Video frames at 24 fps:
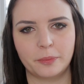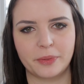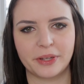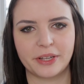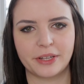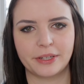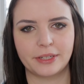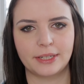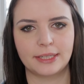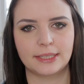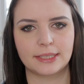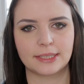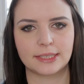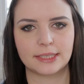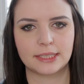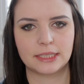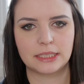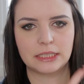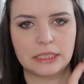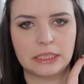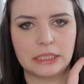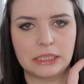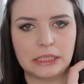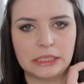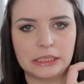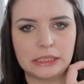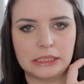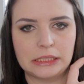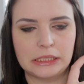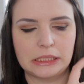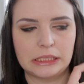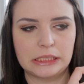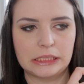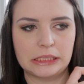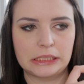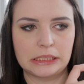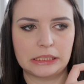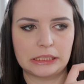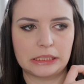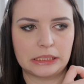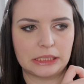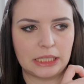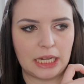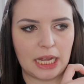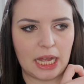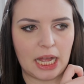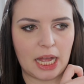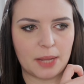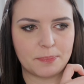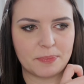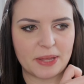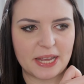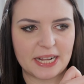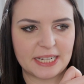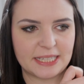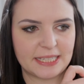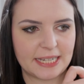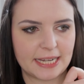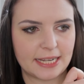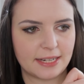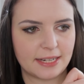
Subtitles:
because I picked it.